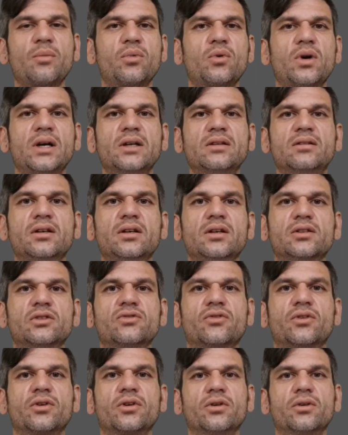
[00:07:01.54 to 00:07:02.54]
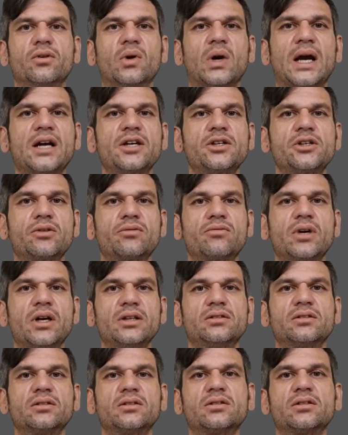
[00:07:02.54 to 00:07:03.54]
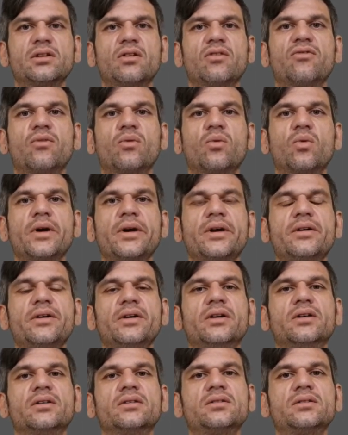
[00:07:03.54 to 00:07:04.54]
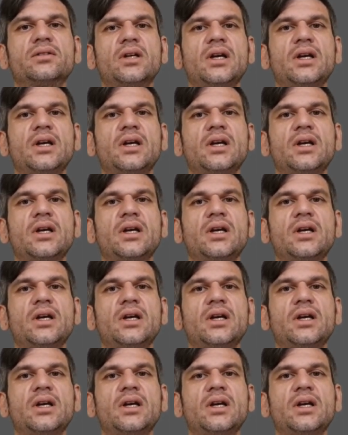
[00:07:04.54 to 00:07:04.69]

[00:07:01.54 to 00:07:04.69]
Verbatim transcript: ideas for you as you're raising self-awareness